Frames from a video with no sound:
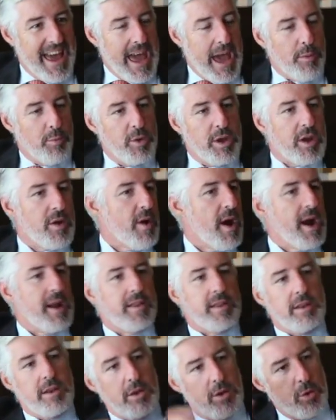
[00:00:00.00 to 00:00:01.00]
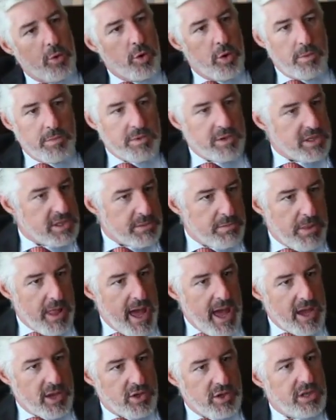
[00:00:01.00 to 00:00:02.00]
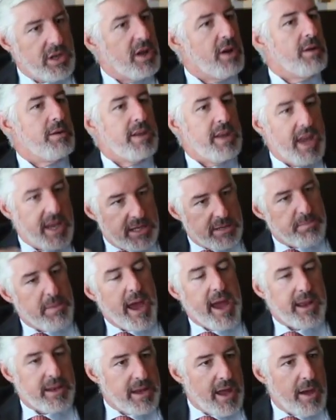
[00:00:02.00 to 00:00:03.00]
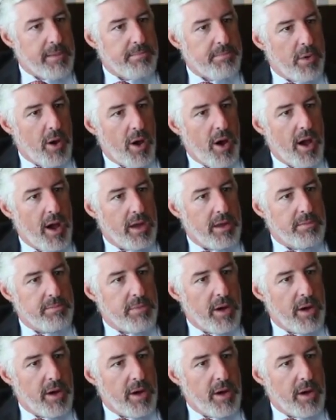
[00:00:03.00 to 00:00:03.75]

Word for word: And we created an enormous splash, you know, yes, backed up by,